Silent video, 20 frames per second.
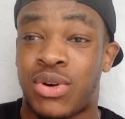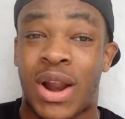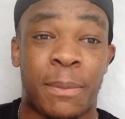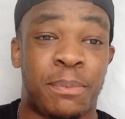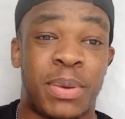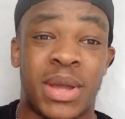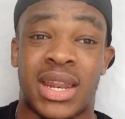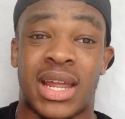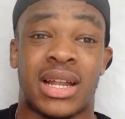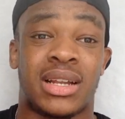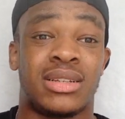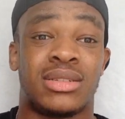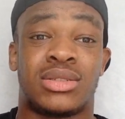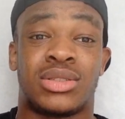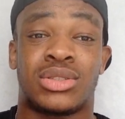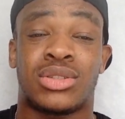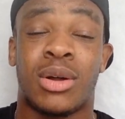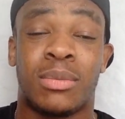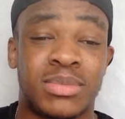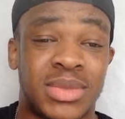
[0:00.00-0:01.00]
rapping and
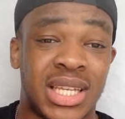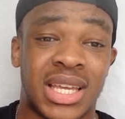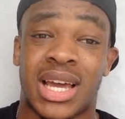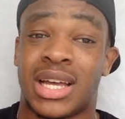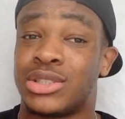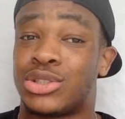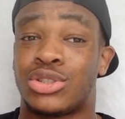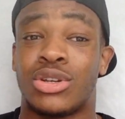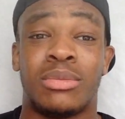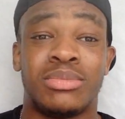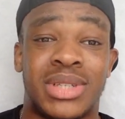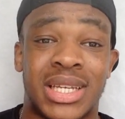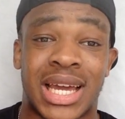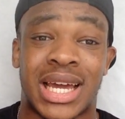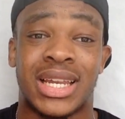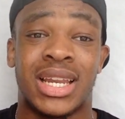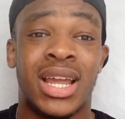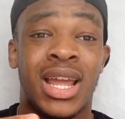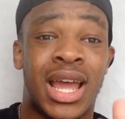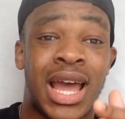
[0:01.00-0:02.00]
something and you don't
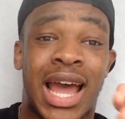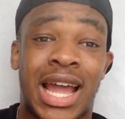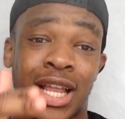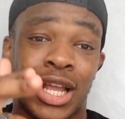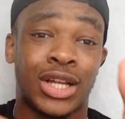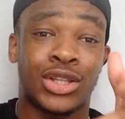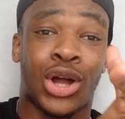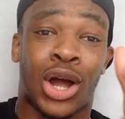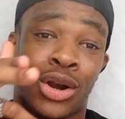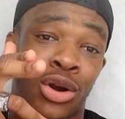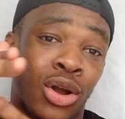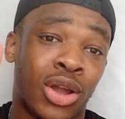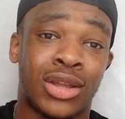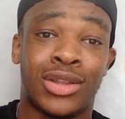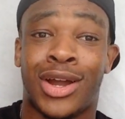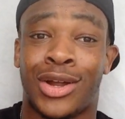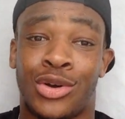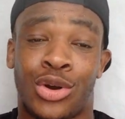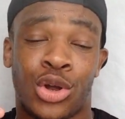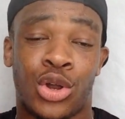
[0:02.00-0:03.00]

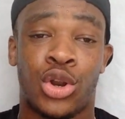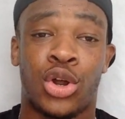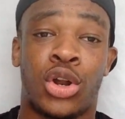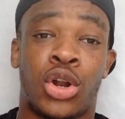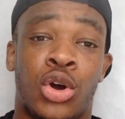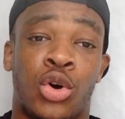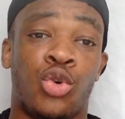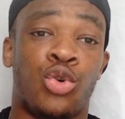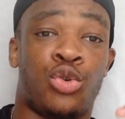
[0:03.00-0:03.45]
know,